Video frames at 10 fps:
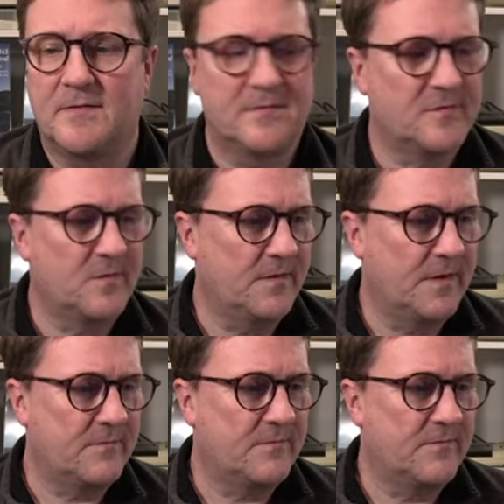Sorry,
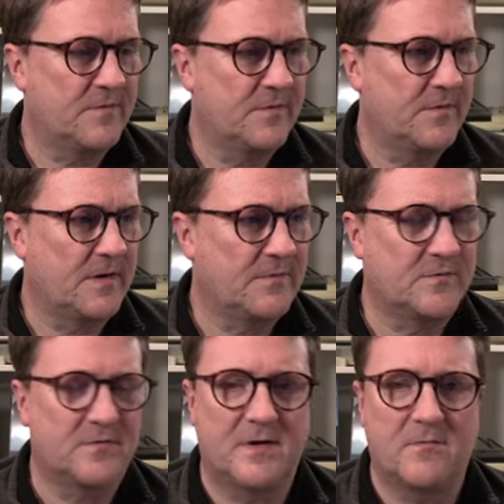that turned out
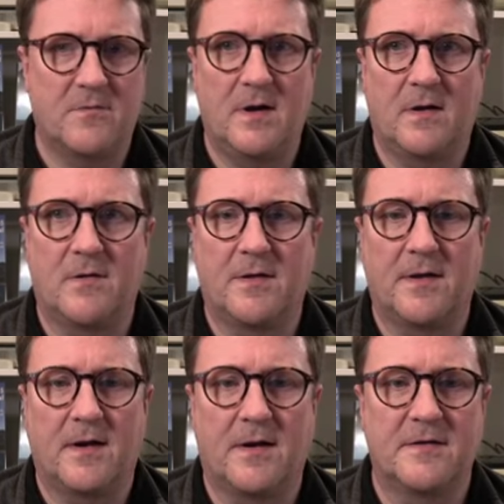to take way longer
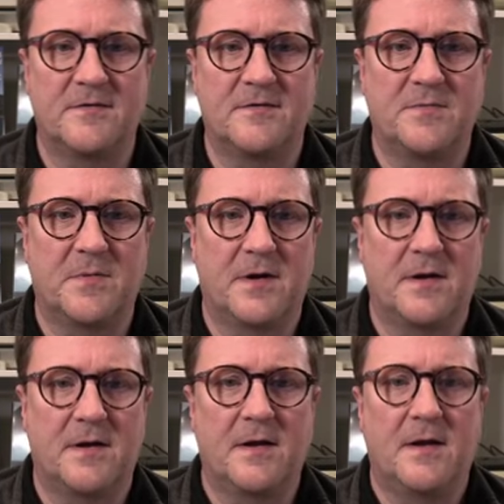than I anticipated.